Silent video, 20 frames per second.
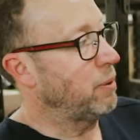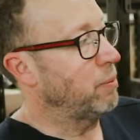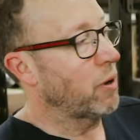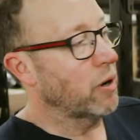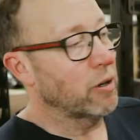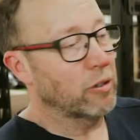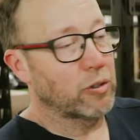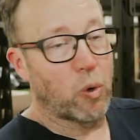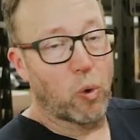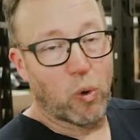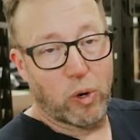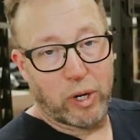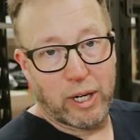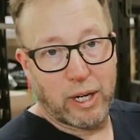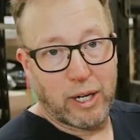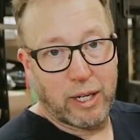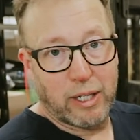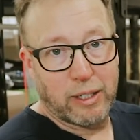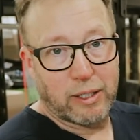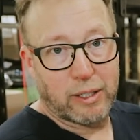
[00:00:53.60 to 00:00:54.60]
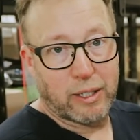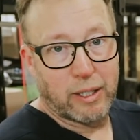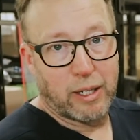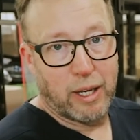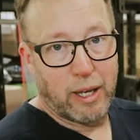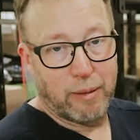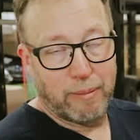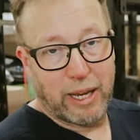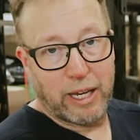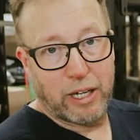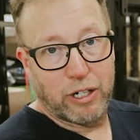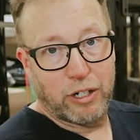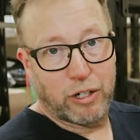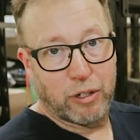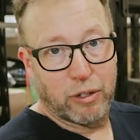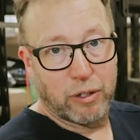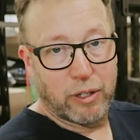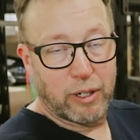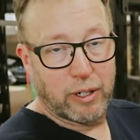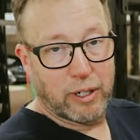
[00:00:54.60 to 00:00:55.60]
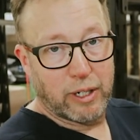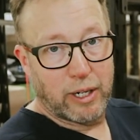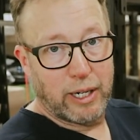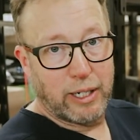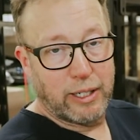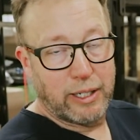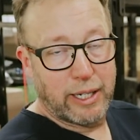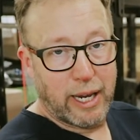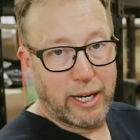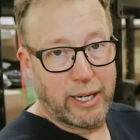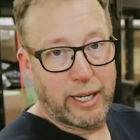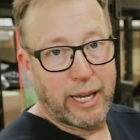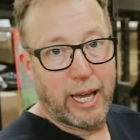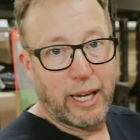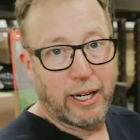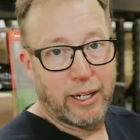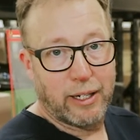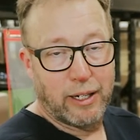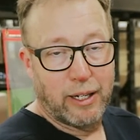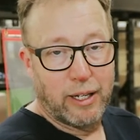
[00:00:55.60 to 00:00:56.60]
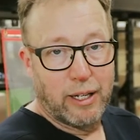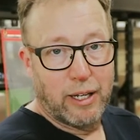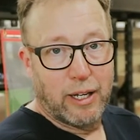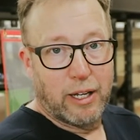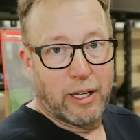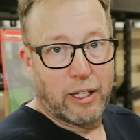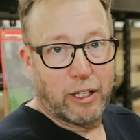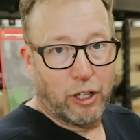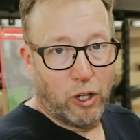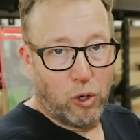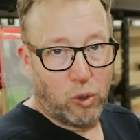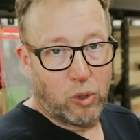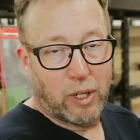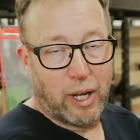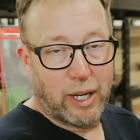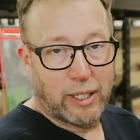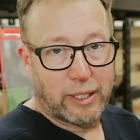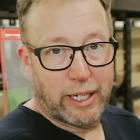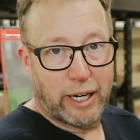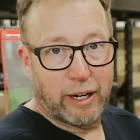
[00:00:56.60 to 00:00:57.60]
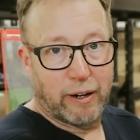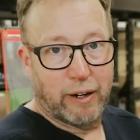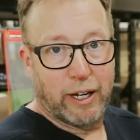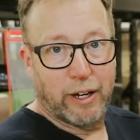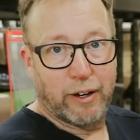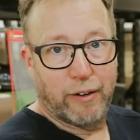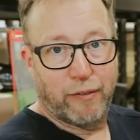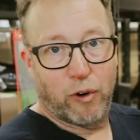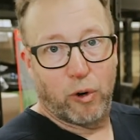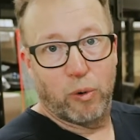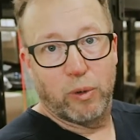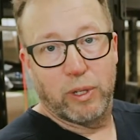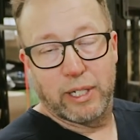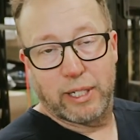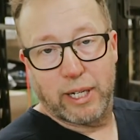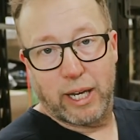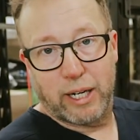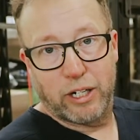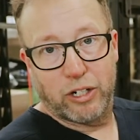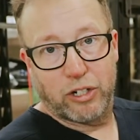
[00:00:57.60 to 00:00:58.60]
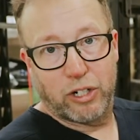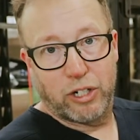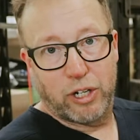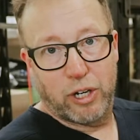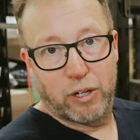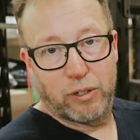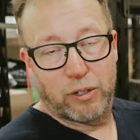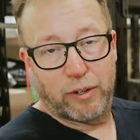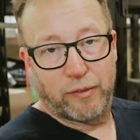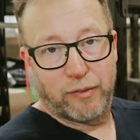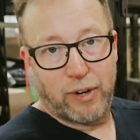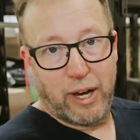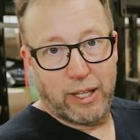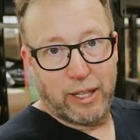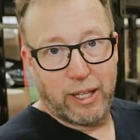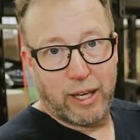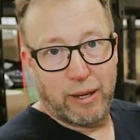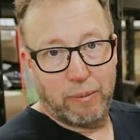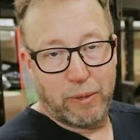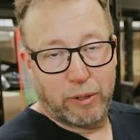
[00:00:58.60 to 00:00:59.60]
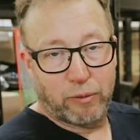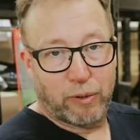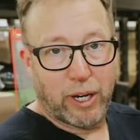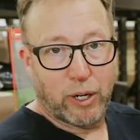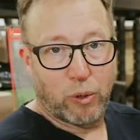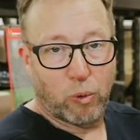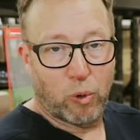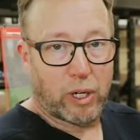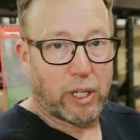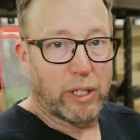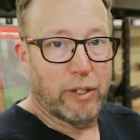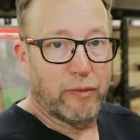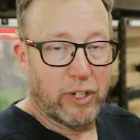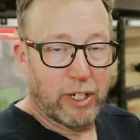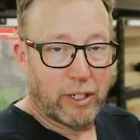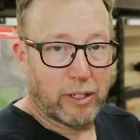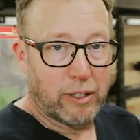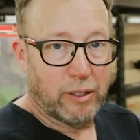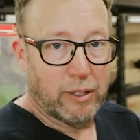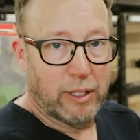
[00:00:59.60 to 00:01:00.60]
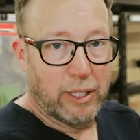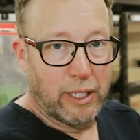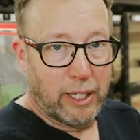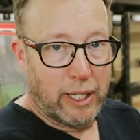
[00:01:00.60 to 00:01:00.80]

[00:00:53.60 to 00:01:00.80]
parts organized and making sure they're in a dedicated, localized area for when the technician goes to find them and ready to work on the vehicle.